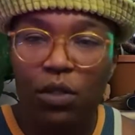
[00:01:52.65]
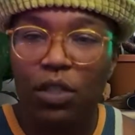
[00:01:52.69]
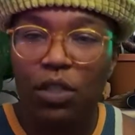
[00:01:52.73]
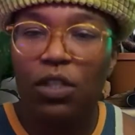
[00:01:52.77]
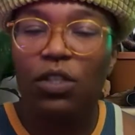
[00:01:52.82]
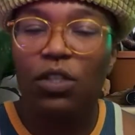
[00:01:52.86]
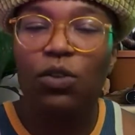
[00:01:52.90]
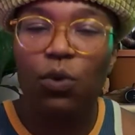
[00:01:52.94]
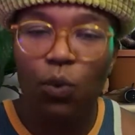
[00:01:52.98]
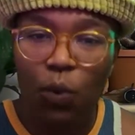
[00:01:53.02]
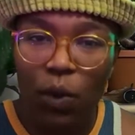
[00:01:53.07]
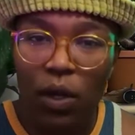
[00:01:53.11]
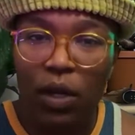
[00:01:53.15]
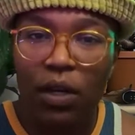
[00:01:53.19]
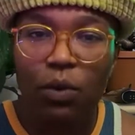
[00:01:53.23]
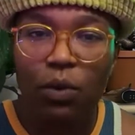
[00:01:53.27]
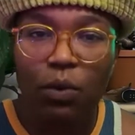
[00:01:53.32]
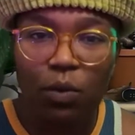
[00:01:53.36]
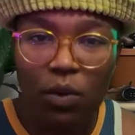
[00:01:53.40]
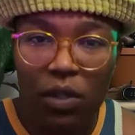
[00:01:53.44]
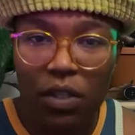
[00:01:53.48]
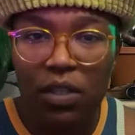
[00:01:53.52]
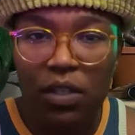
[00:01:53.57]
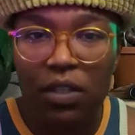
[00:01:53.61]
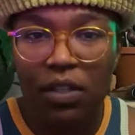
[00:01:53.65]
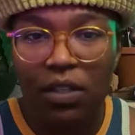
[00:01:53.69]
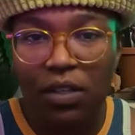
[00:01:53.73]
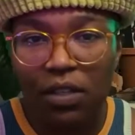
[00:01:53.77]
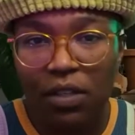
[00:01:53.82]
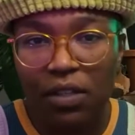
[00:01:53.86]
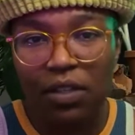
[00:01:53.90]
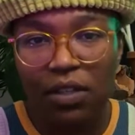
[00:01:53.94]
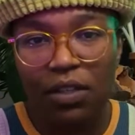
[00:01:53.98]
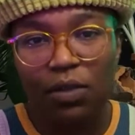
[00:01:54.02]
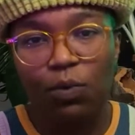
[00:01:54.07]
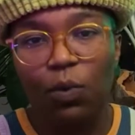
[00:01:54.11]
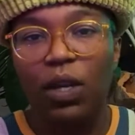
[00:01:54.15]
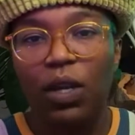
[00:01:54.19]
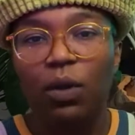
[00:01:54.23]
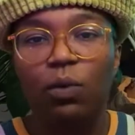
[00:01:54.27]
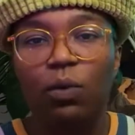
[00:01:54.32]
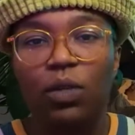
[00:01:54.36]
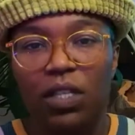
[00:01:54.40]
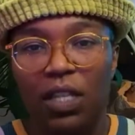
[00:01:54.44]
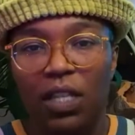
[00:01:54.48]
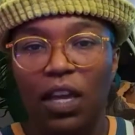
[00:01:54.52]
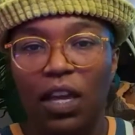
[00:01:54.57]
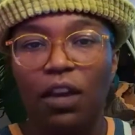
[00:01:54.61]
into what it was what it
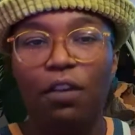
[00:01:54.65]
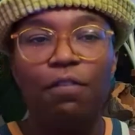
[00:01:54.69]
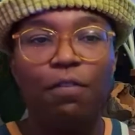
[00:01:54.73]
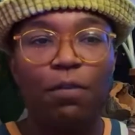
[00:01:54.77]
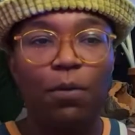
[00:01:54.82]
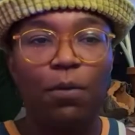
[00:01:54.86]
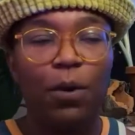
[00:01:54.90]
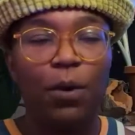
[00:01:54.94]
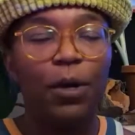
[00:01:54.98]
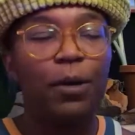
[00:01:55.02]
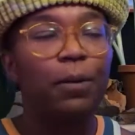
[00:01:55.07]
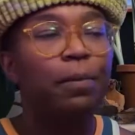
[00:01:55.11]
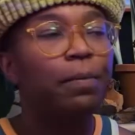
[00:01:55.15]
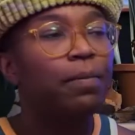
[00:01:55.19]
was there for.